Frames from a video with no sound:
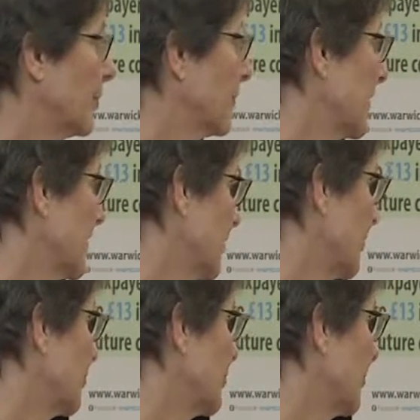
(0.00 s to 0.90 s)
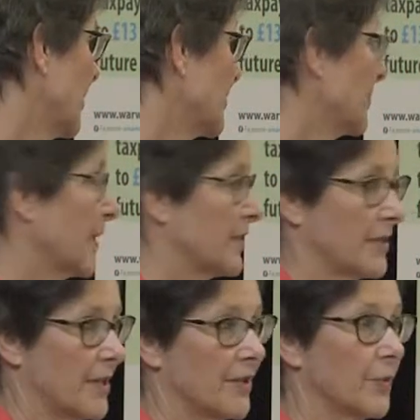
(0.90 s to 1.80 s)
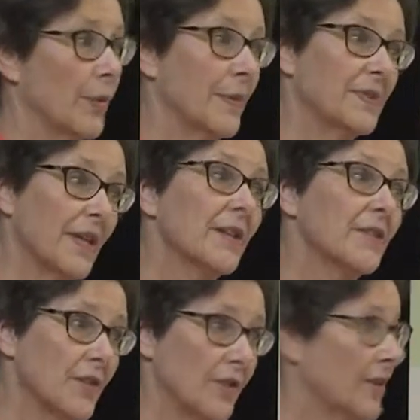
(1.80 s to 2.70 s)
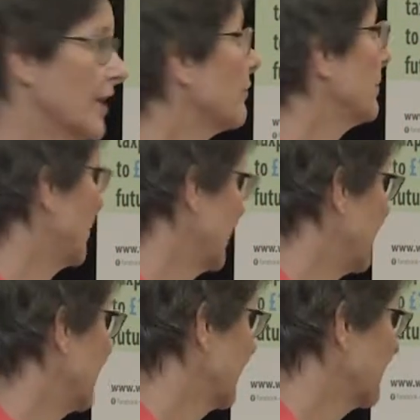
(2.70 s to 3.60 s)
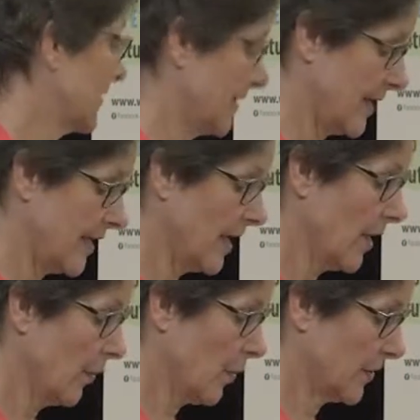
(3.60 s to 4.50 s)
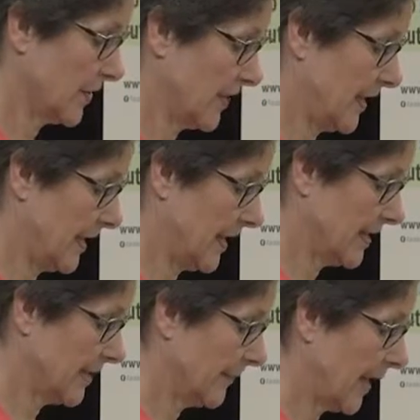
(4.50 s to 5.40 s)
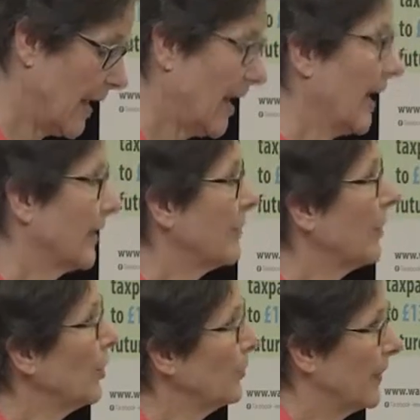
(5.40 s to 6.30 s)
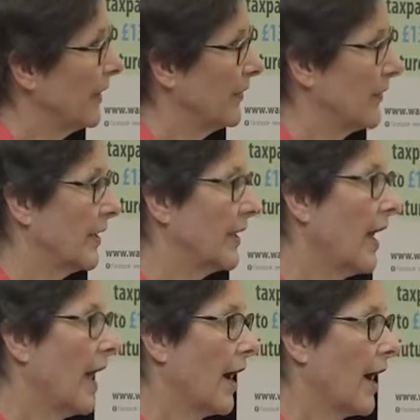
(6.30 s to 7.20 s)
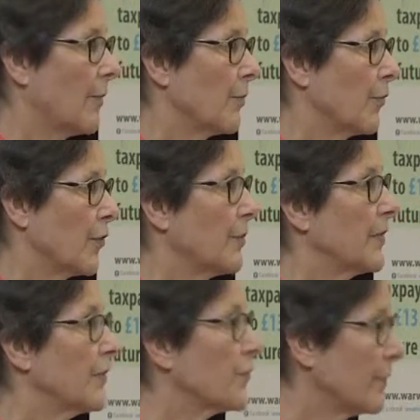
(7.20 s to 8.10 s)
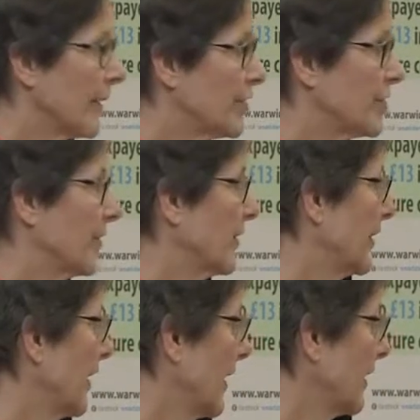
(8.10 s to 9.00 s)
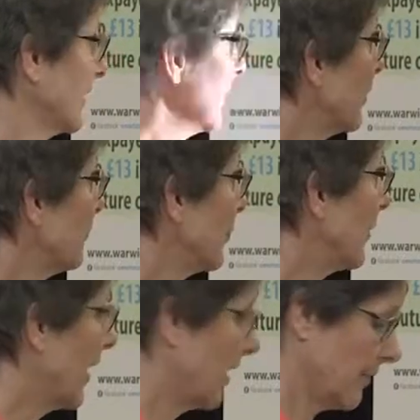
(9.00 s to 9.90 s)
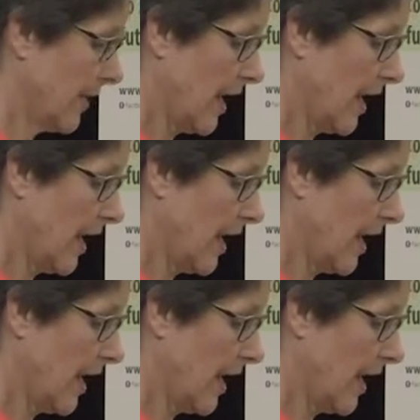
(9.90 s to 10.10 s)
put this onto our Smart Start website so that everybody can see what's in it. And I'm hoping that from the information that I can give you now,